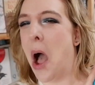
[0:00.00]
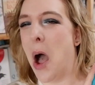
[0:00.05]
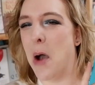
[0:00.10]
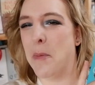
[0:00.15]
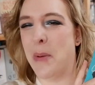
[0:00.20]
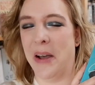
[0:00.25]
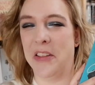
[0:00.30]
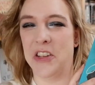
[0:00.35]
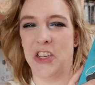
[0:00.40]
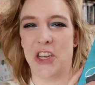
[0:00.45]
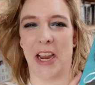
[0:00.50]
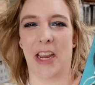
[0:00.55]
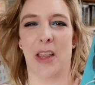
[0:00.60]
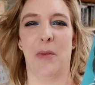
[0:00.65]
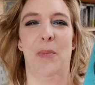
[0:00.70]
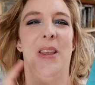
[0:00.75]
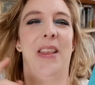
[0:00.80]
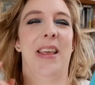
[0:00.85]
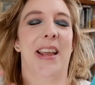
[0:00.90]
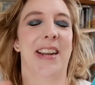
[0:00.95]
about
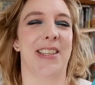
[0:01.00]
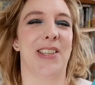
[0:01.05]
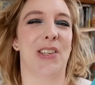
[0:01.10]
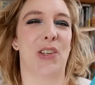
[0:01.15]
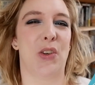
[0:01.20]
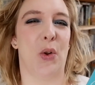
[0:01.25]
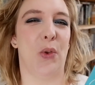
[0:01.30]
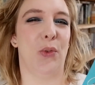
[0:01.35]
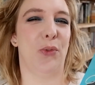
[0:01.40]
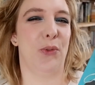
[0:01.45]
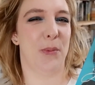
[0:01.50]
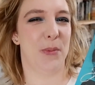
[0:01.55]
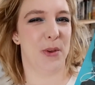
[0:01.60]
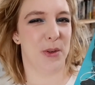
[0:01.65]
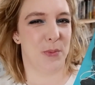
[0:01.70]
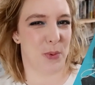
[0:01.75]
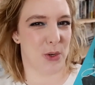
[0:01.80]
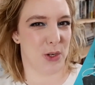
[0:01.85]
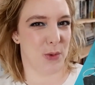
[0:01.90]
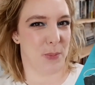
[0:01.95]
Jacoby that it's told from
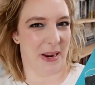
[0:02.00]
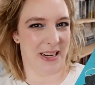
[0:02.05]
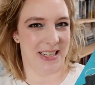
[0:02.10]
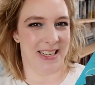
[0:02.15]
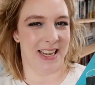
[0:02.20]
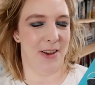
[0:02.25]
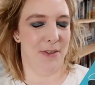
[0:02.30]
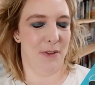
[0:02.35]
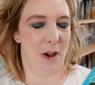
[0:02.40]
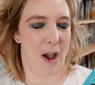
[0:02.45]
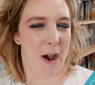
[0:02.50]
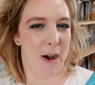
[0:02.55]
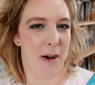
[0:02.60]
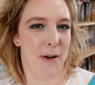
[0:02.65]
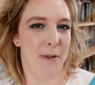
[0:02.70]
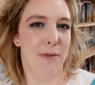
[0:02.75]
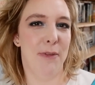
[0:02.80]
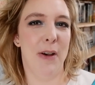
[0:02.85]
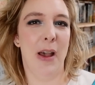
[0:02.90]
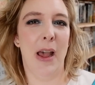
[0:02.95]
the perspective
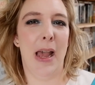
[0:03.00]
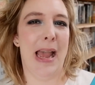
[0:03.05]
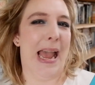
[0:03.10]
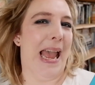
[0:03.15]
of